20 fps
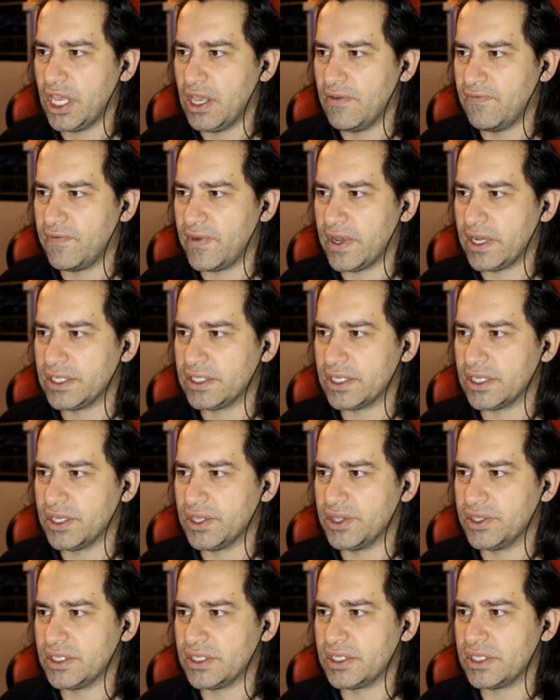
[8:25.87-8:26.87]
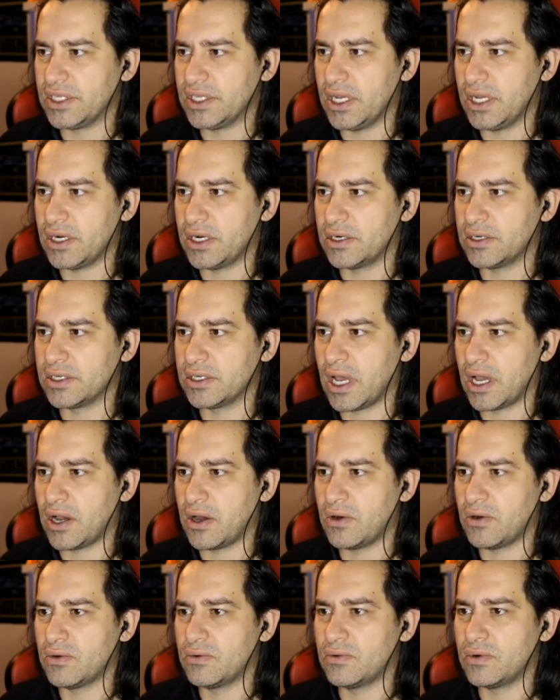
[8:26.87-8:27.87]
event this year.
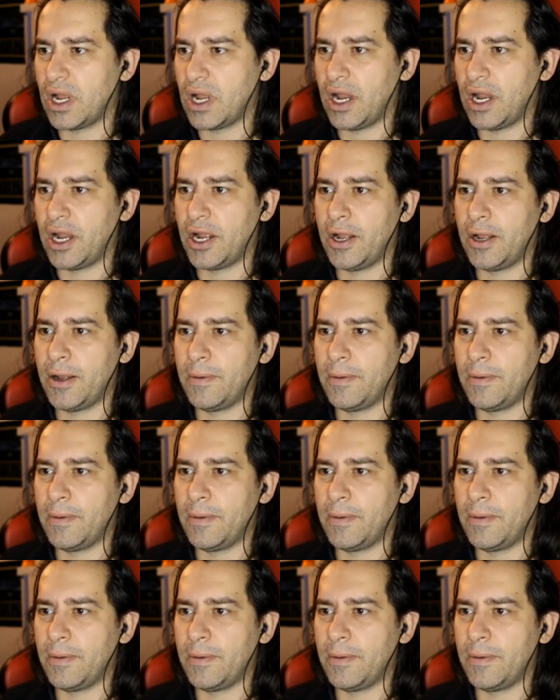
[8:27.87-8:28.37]
Now,